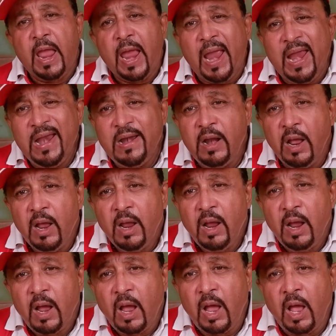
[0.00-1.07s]
And
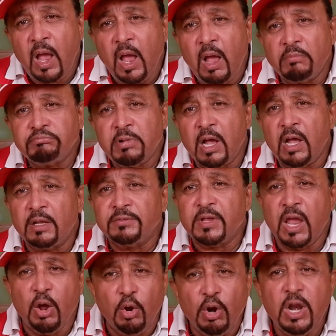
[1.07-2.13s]
um,
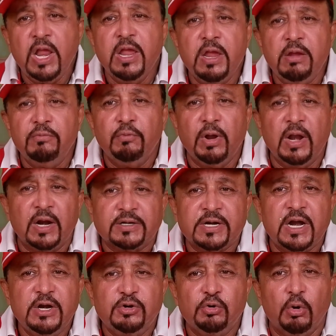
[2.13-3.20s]
they only will
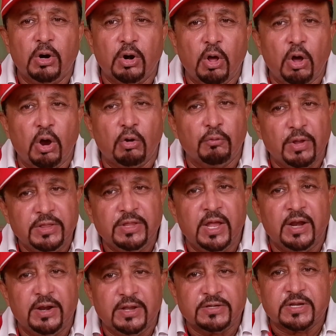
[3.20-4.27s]
attend to a dog when
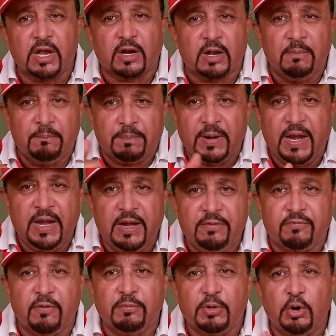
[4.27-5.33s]
there is a
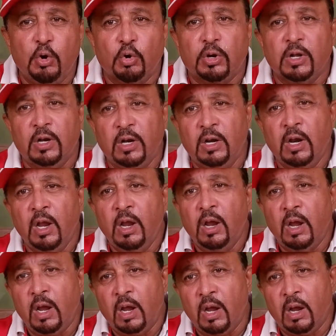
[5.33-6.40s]
complaint from the local
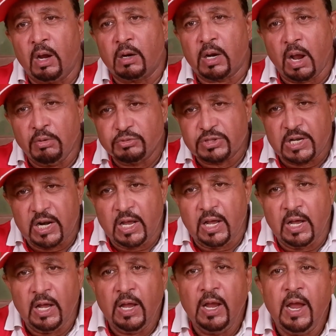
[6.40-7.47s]
uh,
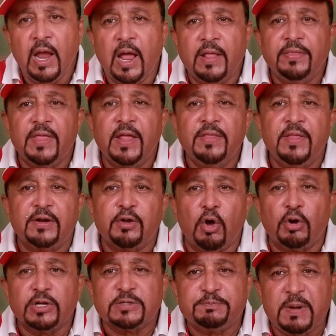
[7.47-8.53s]
counselor and then the
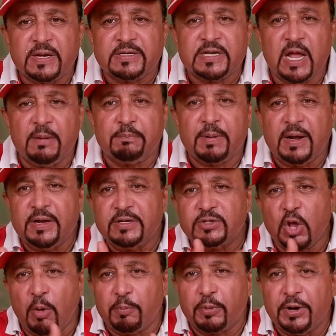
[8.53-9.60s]
dog is picked up and
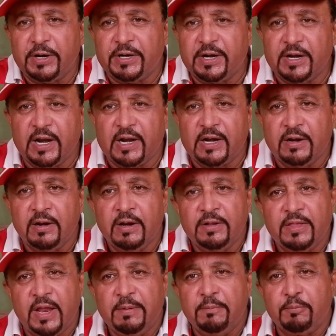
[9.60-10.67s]
is operated and
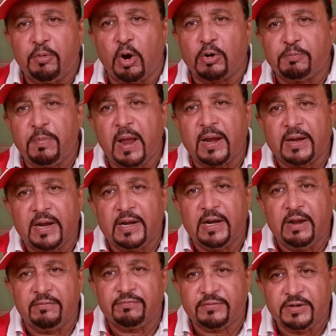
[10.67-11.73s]
then brought back
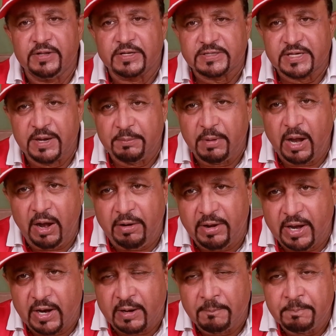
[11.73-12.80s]
and left in the same
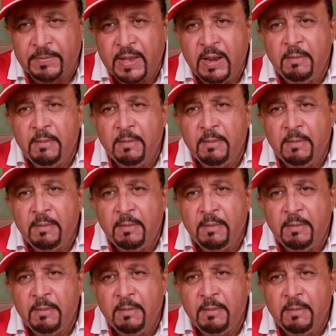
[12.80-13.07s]
area.